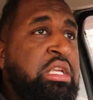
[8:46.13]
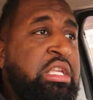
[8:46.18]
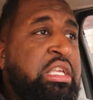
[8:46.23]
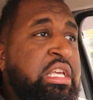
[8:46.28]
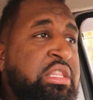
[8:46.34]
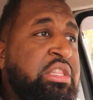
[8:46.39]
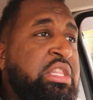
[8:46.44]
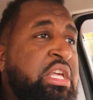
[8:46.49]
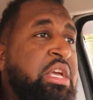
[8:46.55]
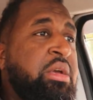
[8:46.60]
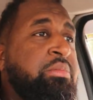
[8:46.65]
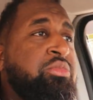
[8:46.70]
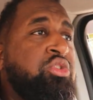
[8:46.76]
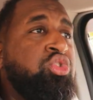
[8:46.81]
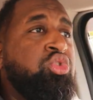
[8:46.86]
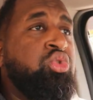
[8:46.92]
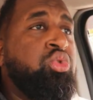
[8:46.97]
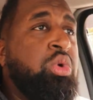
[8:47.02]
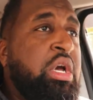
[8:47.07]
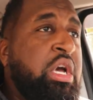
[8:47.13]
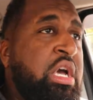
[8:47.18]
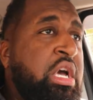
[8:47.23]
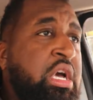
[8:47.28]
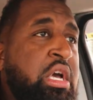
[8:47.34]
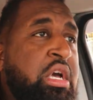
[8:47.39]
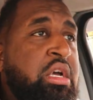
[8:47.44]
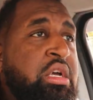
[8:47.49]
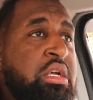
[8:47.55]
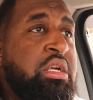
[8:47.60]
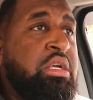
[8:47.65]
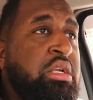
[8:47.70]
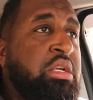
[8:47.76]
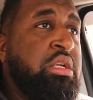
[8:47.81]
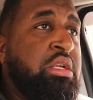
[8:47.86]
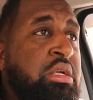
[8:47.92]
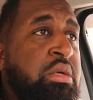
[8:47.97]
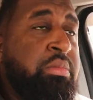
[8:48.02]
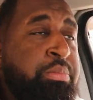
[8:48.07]
get them to
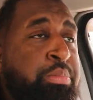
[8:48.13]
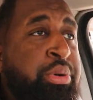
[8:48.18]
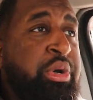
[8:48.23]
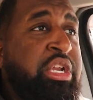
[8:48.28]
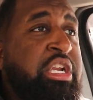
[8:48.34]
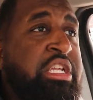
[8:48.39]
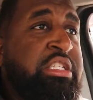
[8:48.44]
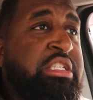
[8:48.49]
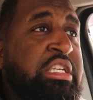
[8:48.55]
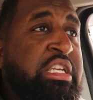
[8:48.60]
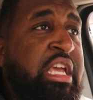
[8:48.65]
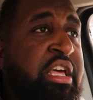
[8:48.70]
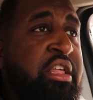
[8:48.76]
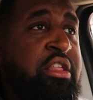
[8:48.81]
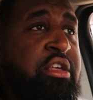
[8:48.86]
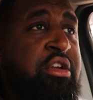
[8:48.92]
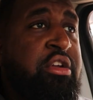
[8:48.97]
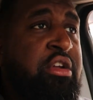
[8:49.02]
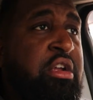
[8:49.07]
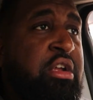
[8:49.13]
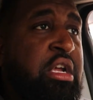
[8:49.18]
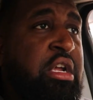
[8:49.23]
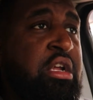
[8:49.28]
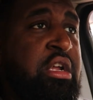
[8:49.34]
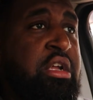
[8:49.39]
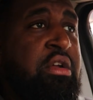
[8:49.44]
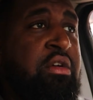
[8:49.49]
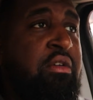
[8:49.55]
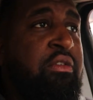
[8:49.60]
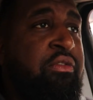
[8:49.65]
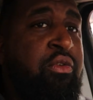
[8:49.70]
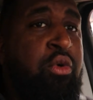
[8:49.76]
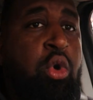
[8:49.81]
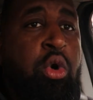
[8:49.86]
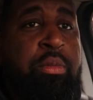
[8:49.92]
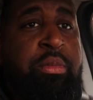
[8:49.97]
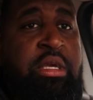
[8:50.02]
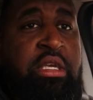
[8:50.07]
put it together
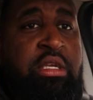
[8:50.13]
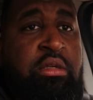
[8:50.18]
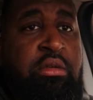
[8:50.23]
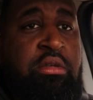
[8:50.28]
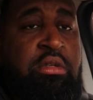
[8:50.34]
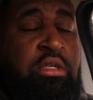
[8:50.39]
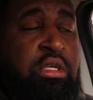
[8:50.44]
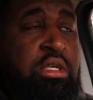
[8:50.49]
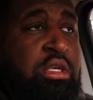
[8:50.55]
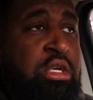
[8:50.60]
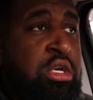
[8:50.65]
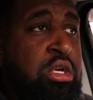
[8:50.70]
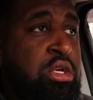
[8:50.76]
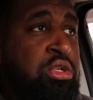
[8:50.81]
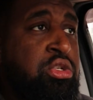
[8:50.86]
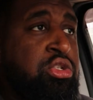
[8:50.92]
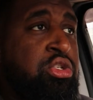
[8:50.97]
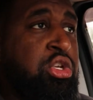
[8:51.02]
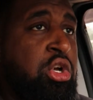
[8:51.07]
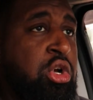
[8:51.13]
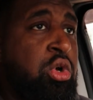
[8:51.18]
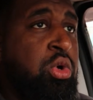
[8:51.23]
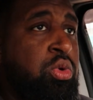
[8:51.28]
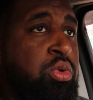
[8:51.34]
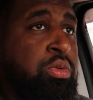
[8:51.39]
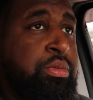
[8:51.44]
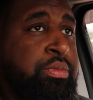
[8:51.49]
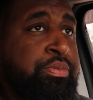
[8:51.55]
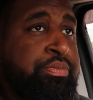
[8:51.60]
for me. So